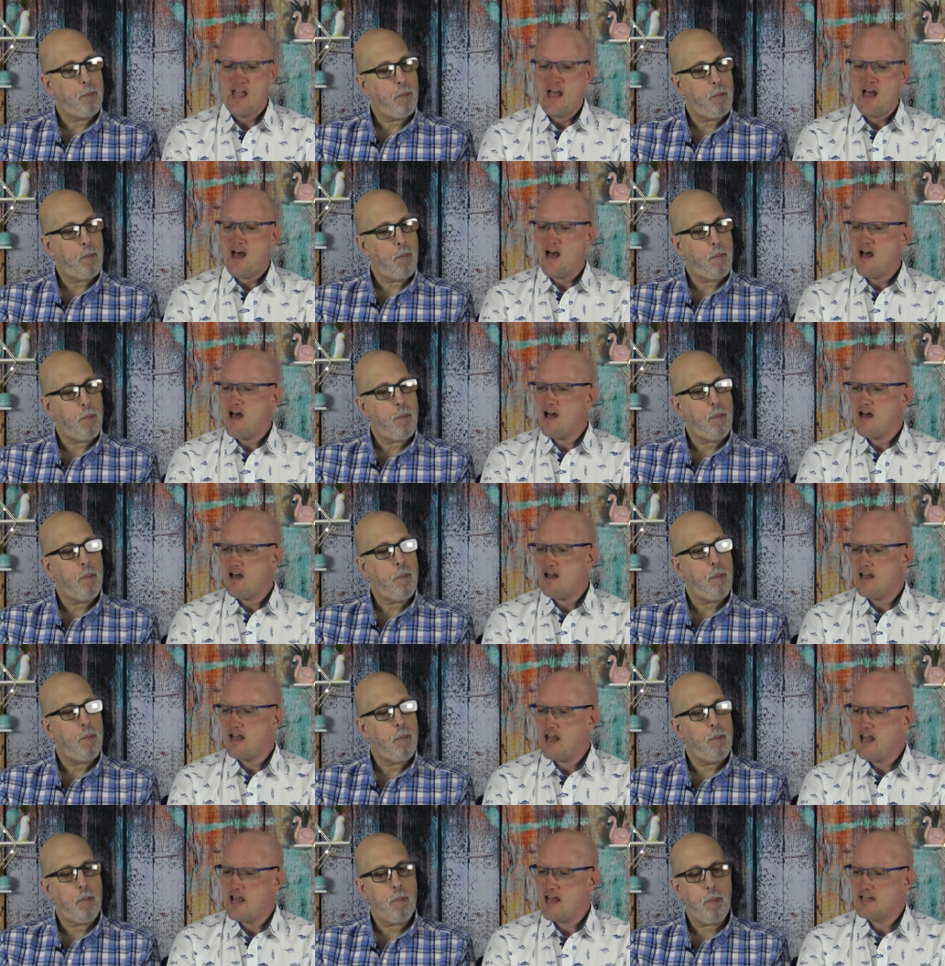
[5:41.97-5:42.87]

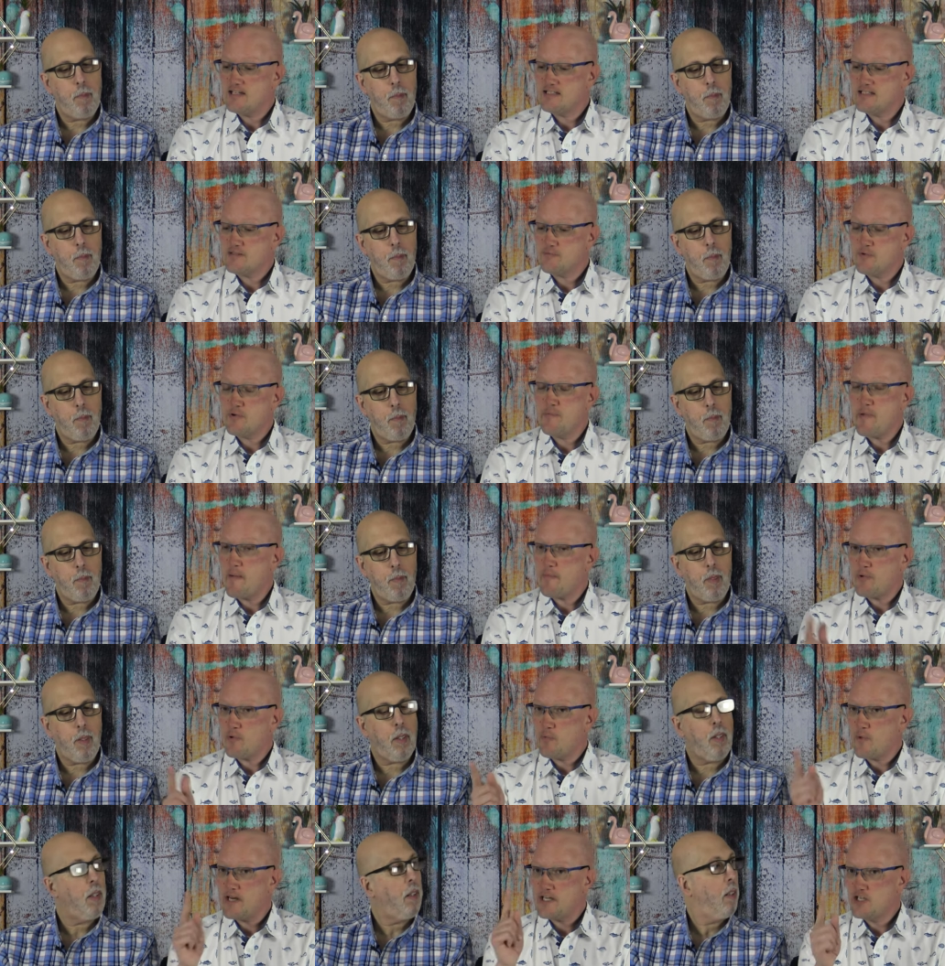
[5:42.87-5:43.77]
Speaker 1: Uh, and
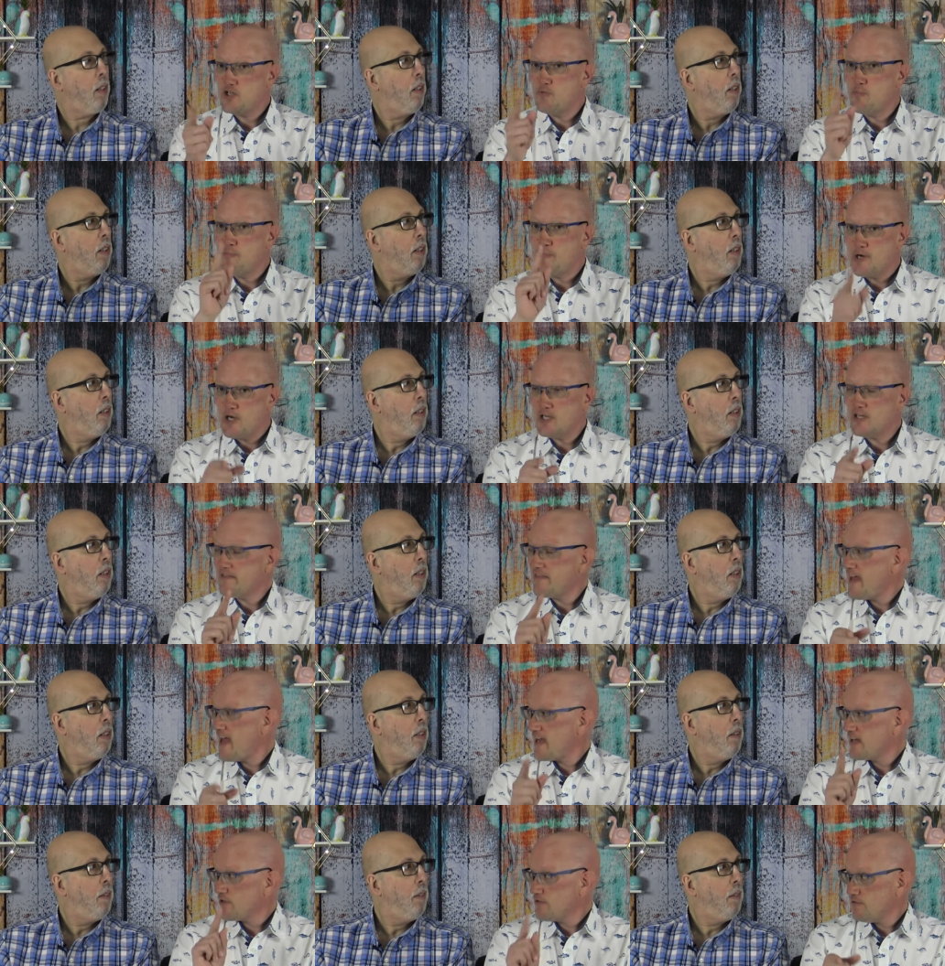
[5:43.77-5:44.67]
remember, when you book
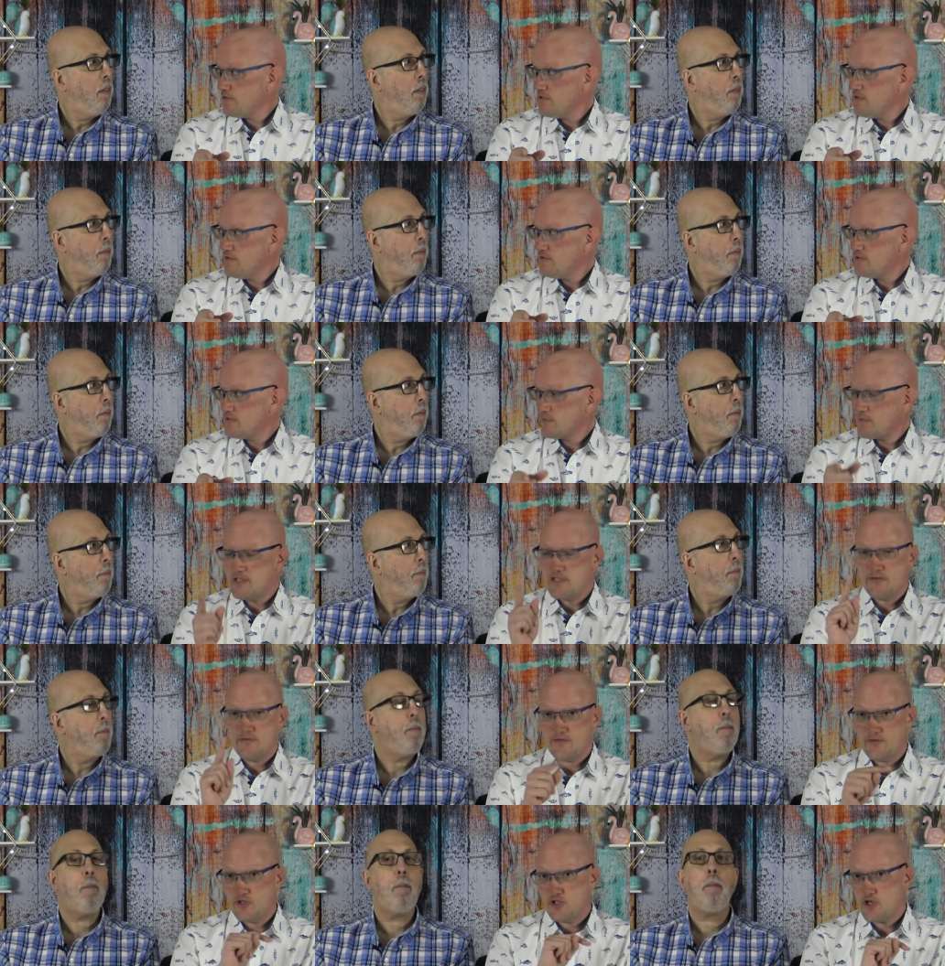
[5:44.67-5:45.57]
that cruise,
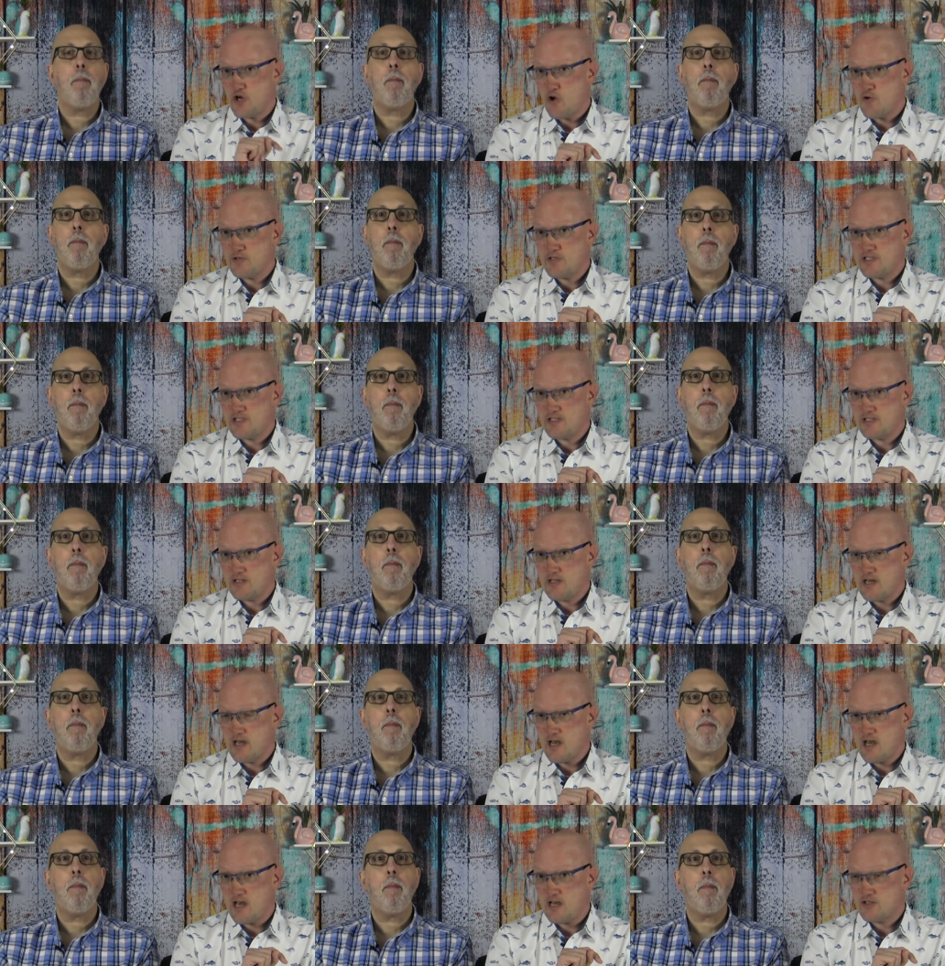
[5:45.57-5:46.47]
when you've chose,
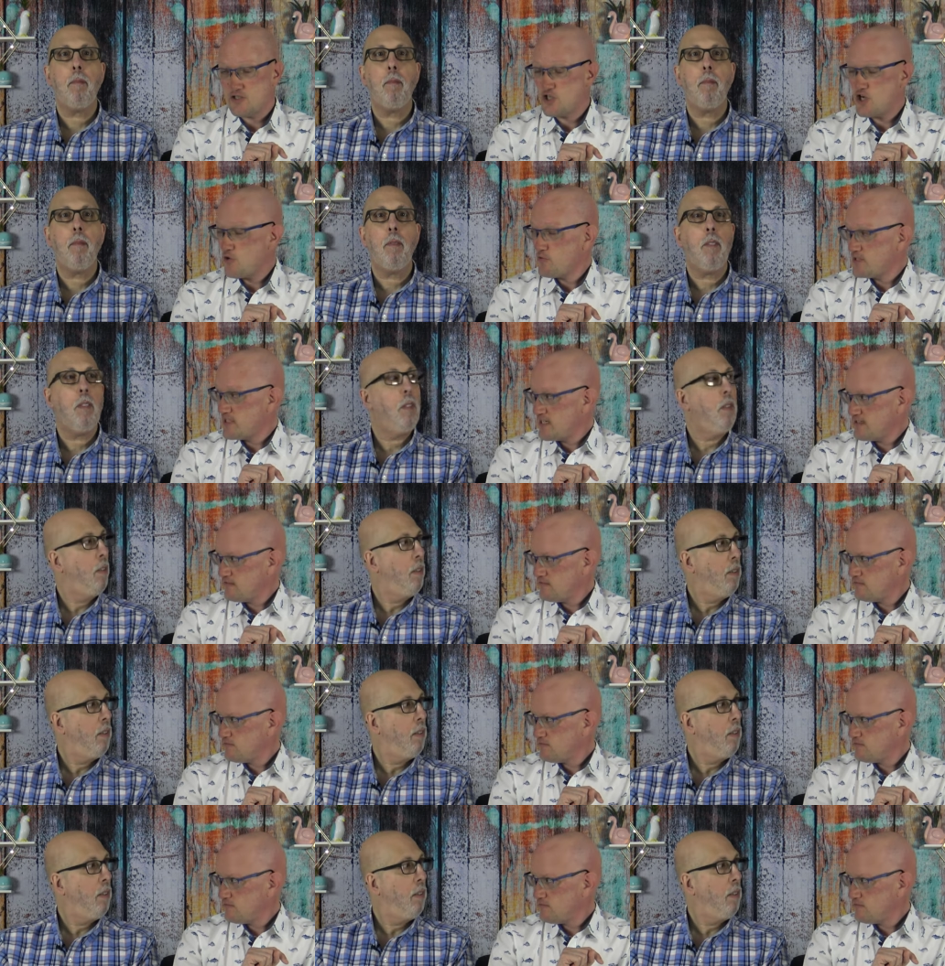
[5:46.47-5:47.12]
uh, chosen,